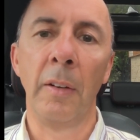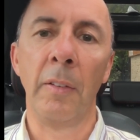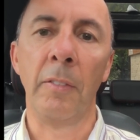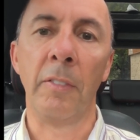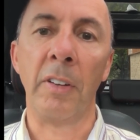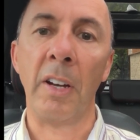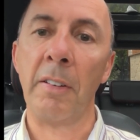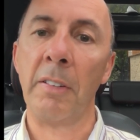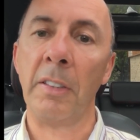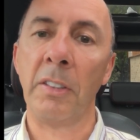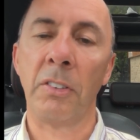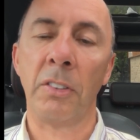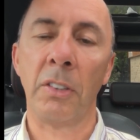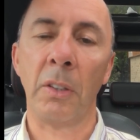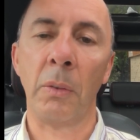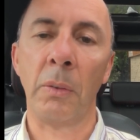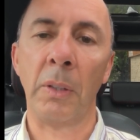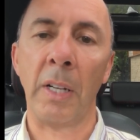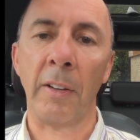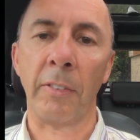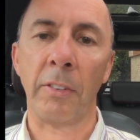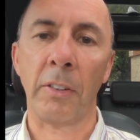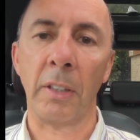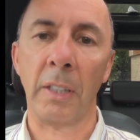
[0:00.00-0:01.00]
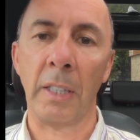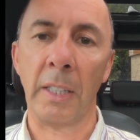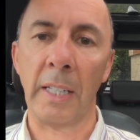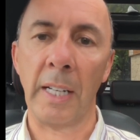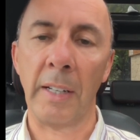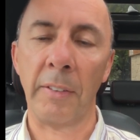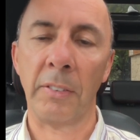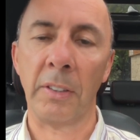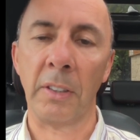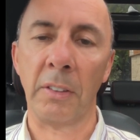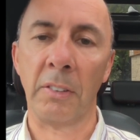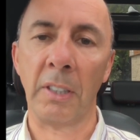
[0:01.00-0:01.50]
Very soon after they
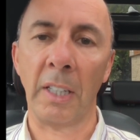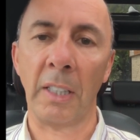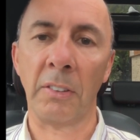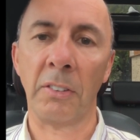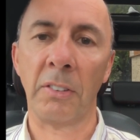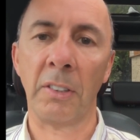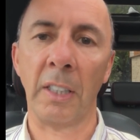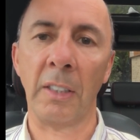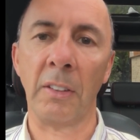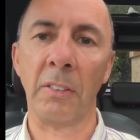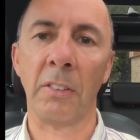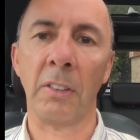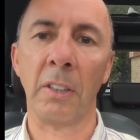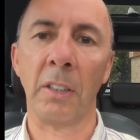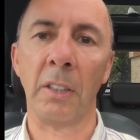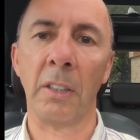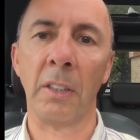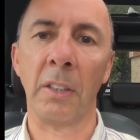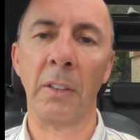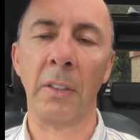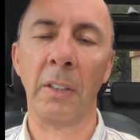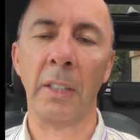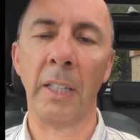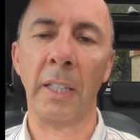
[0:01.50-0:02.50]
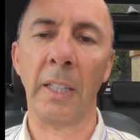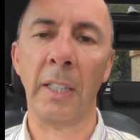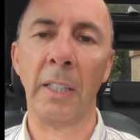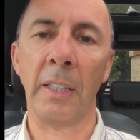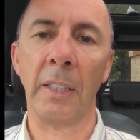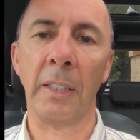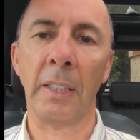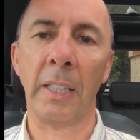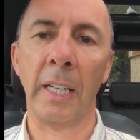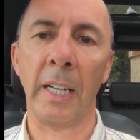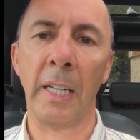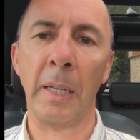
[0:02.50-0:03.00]
left the test centre,
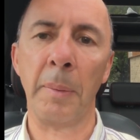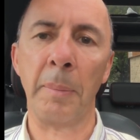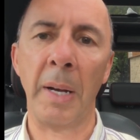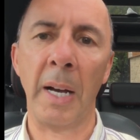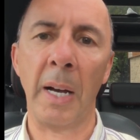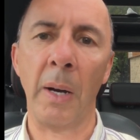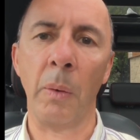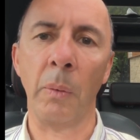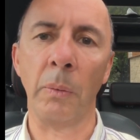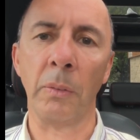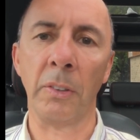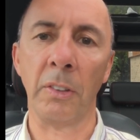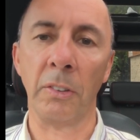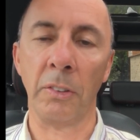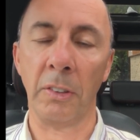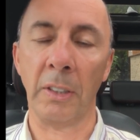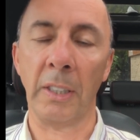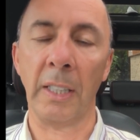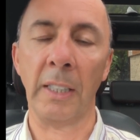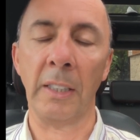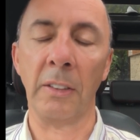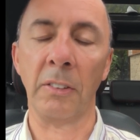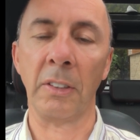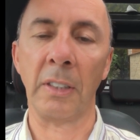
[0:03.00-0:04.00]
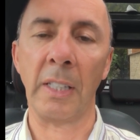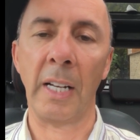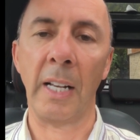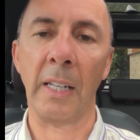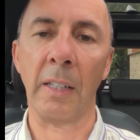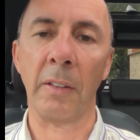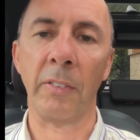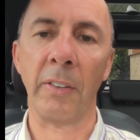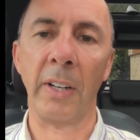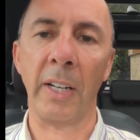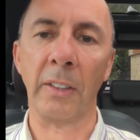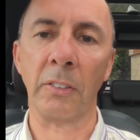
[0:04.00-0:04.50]
they came out, this again is in
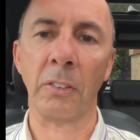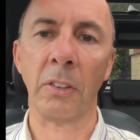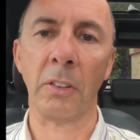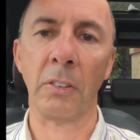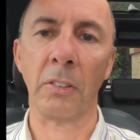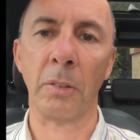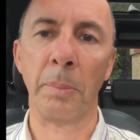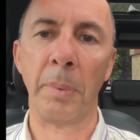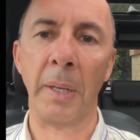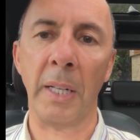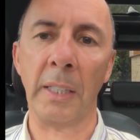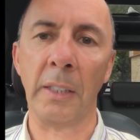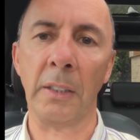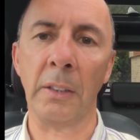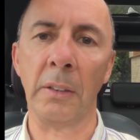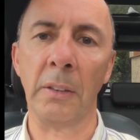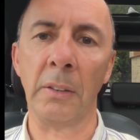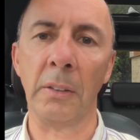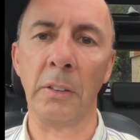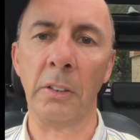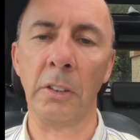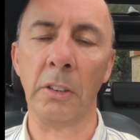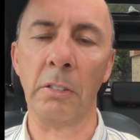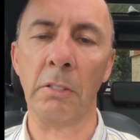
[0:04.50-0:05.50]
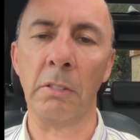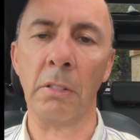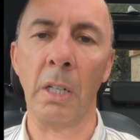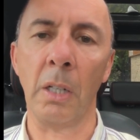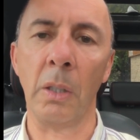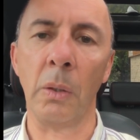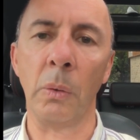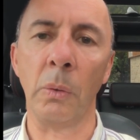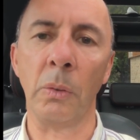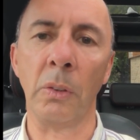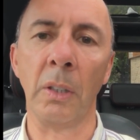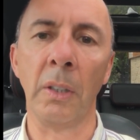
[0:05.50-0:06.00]
Halifax, onto Pelham New
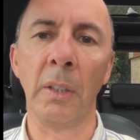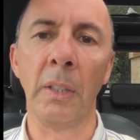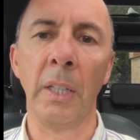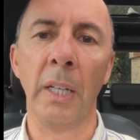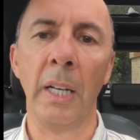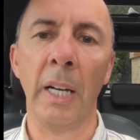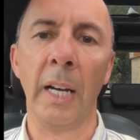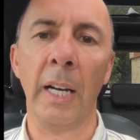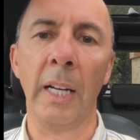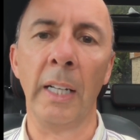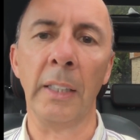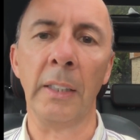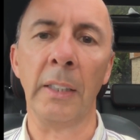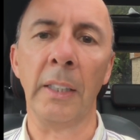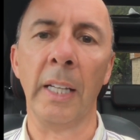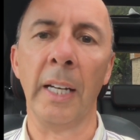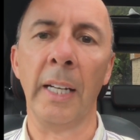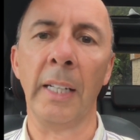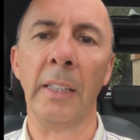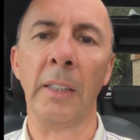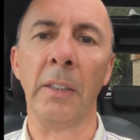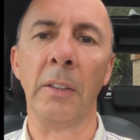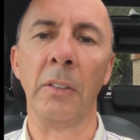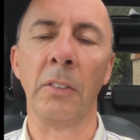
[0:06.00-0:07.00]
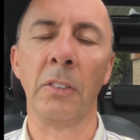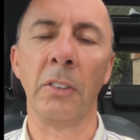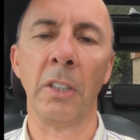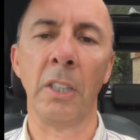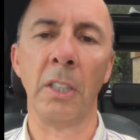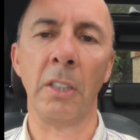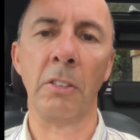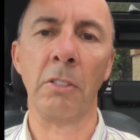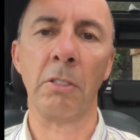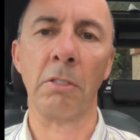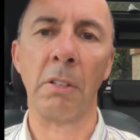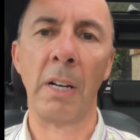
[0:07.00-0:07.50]
Road, and then
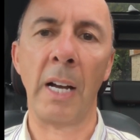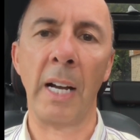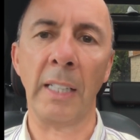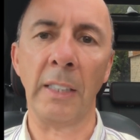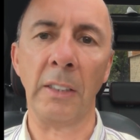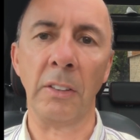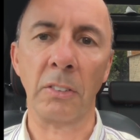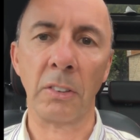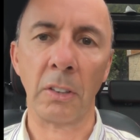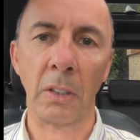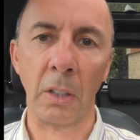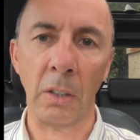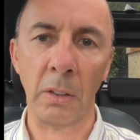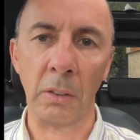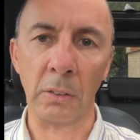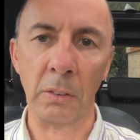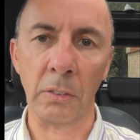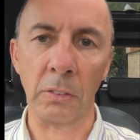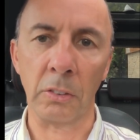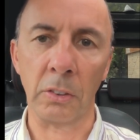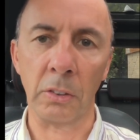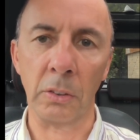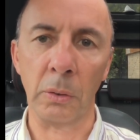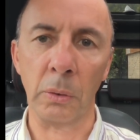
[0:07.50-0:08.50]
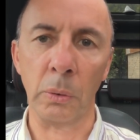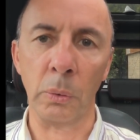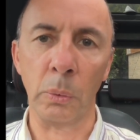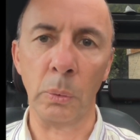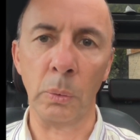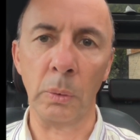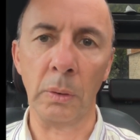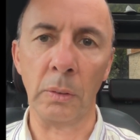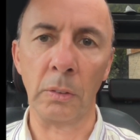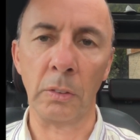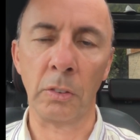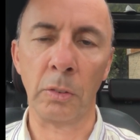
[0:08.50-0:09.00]
turned right
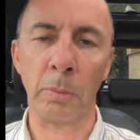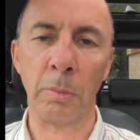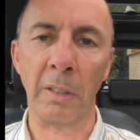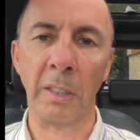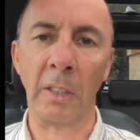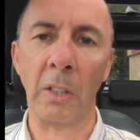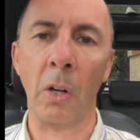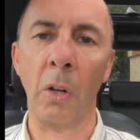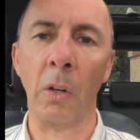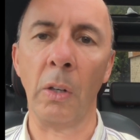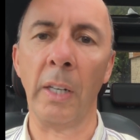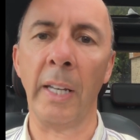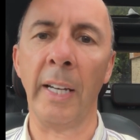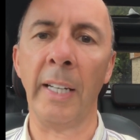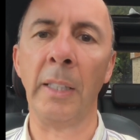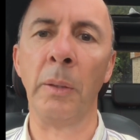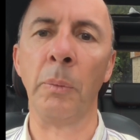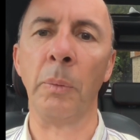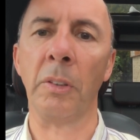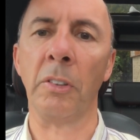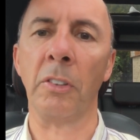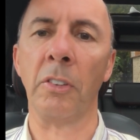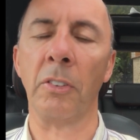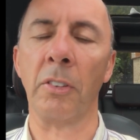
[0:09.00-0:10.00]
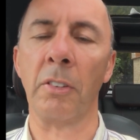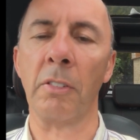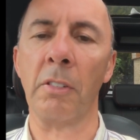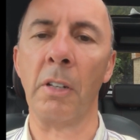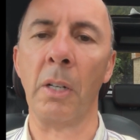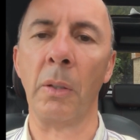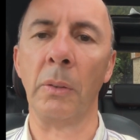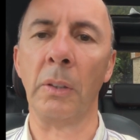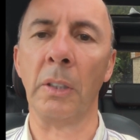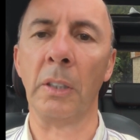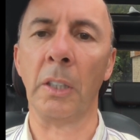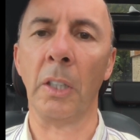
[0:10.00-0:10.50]
onto Springhole Lane, which is the
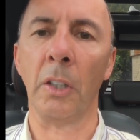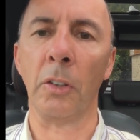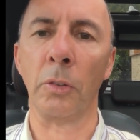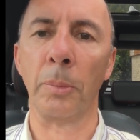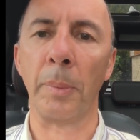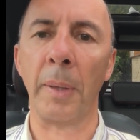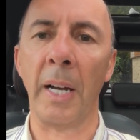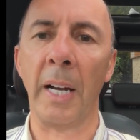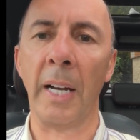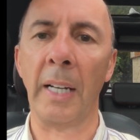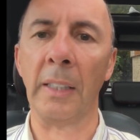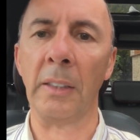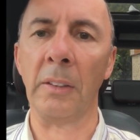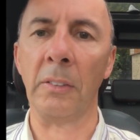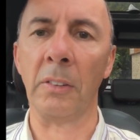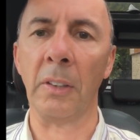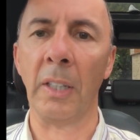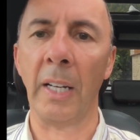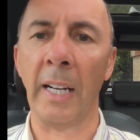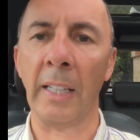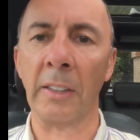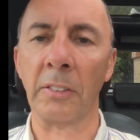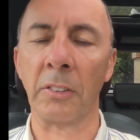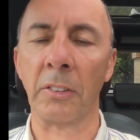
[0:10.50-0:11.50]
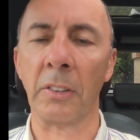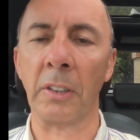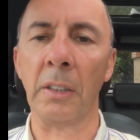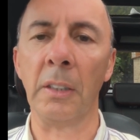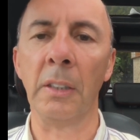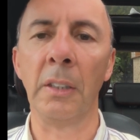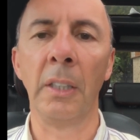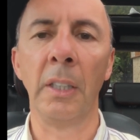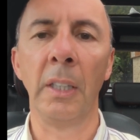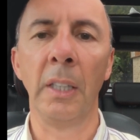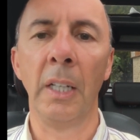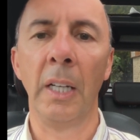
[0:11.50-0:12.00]
road that goes behind Asda.